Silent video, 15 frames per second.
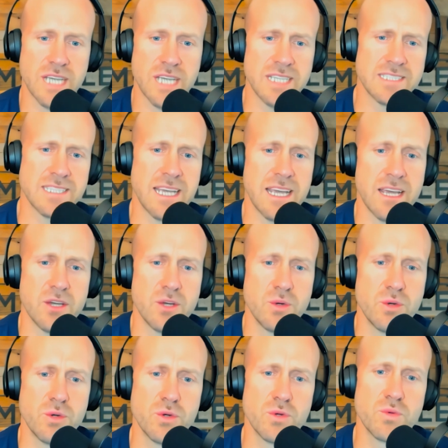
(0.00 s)
I'd say
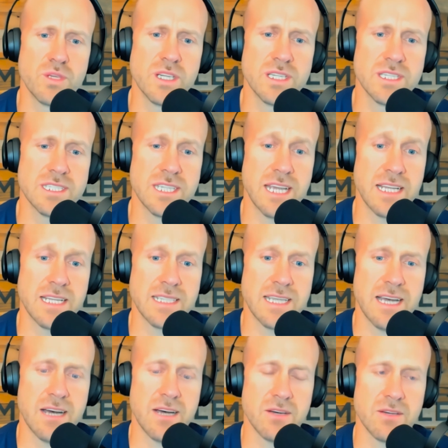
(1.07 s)
who really stands
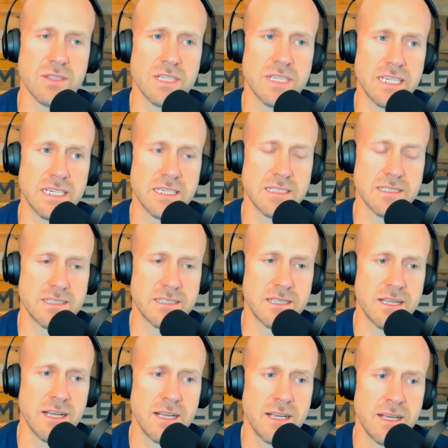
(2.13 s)
out
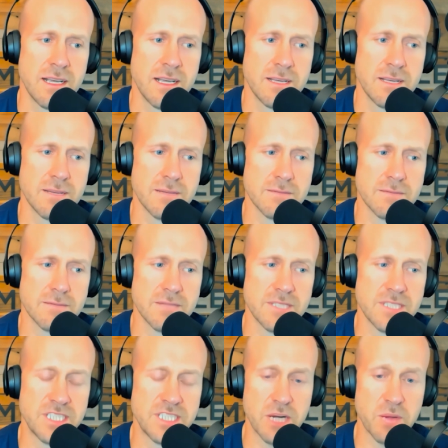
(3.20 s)
is
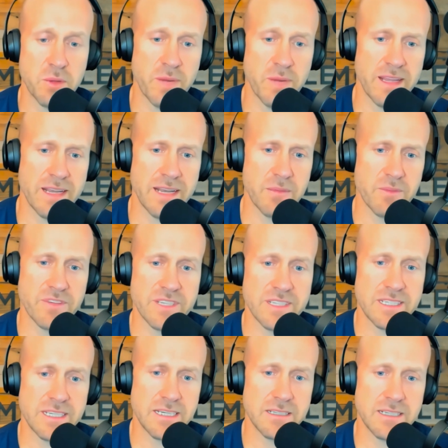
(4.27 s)
a gentleman by the name of
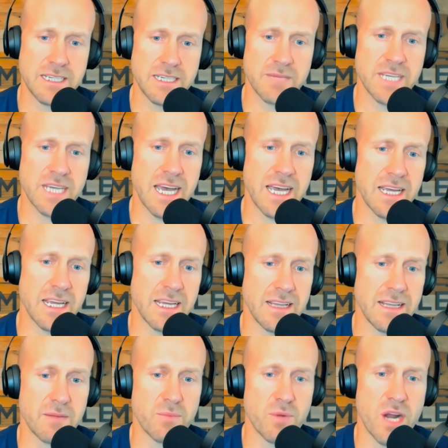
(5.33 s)
Tim Kite
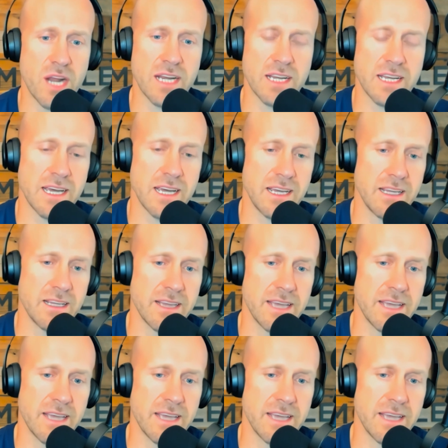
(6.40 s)
and then Brian Kite.